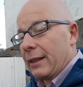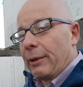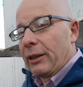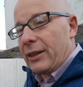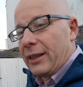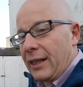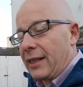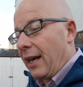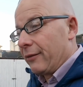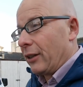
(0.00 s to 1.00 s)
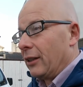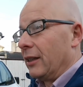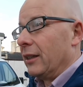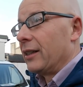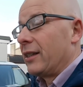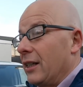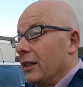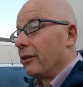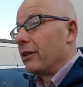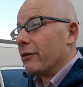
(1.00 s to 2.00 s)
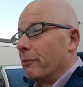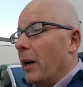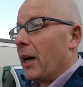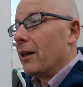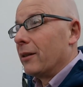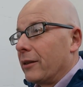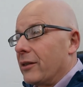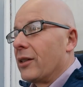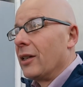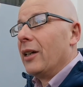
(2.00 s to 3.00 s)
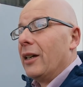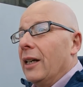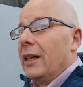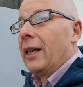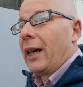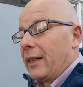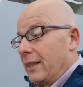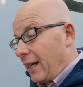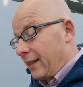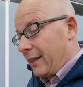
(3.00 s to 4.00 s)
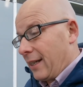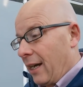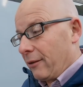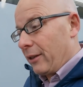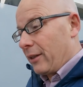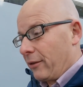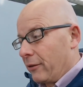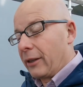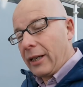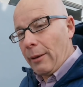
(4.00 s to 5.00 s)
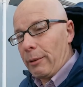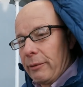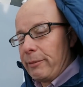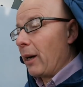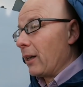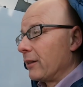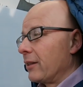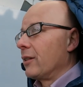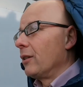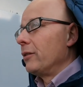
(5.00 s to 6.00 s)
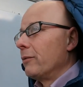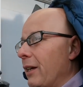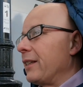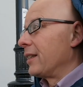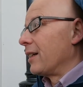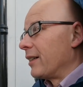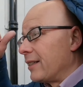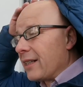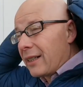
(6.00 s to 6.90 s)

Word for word: because it does have a series of parks, and yesterday I went through a couple of parks on the west side.